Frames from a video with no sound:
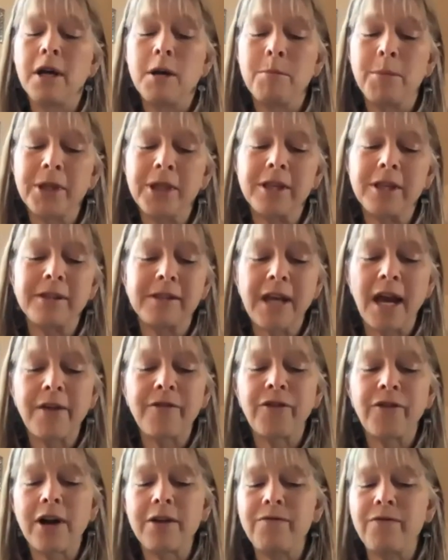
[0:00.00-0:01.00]
But the
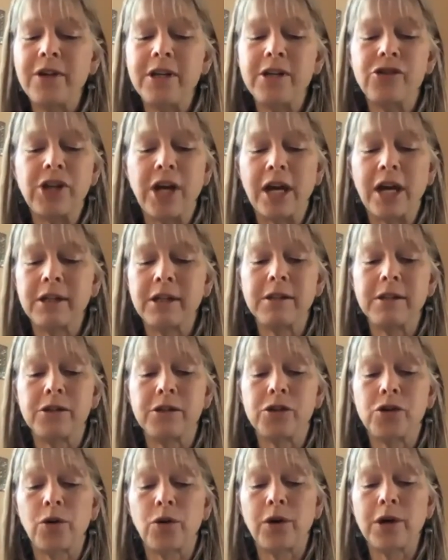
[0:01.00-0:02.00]
saffron finch has its
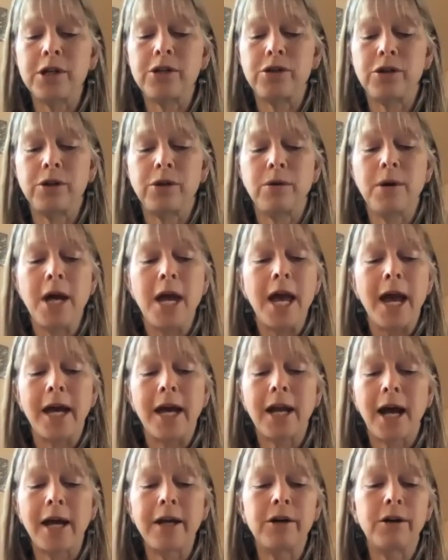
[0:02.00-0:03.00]
story too, and
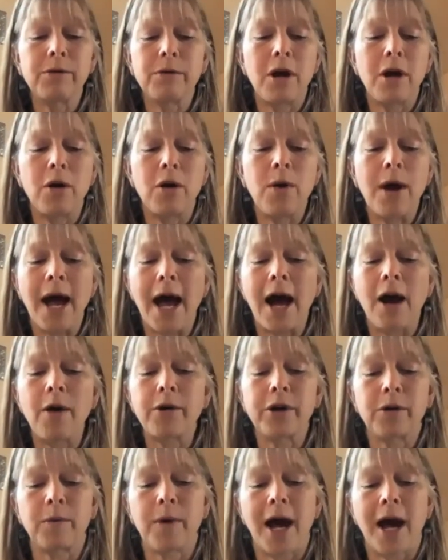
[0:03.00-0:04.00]
I don't know how it
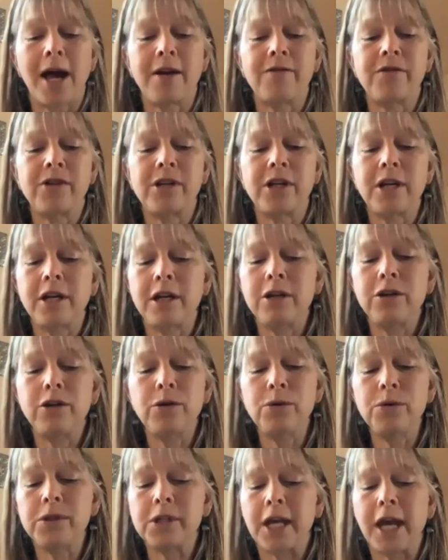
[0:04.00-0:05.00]
arrived, in
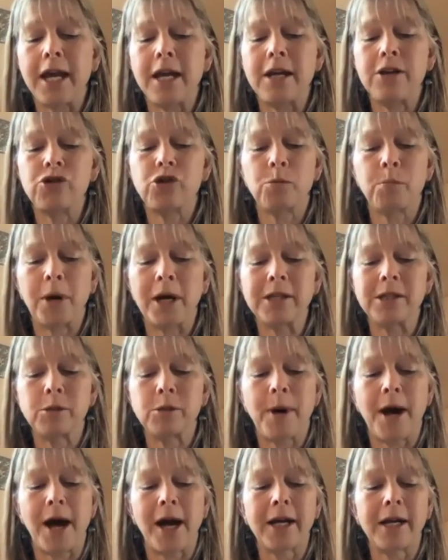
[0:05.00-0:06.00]
whose cage or breast
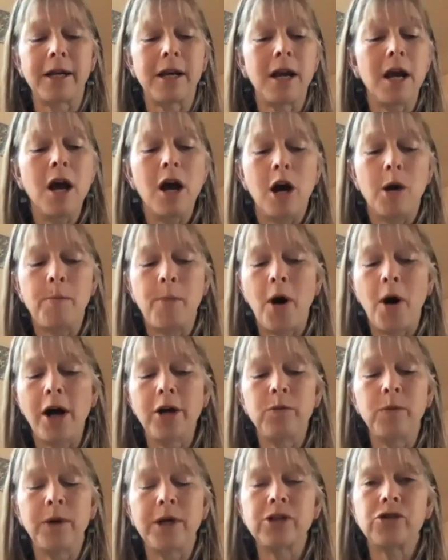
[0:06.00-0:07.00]
pocket,
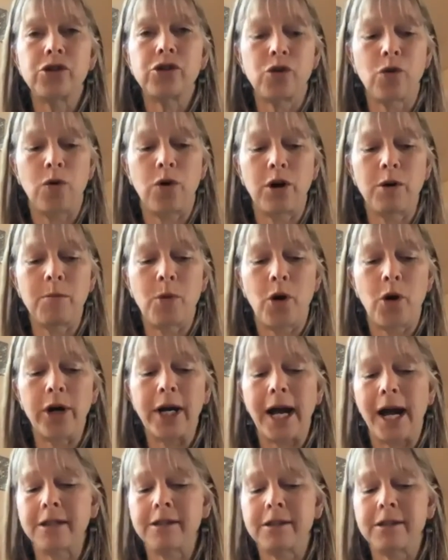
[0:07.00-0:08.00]
upon which storm or
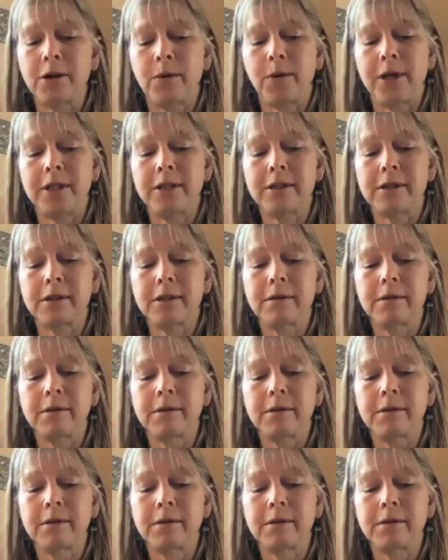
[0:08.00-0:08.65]
consequence.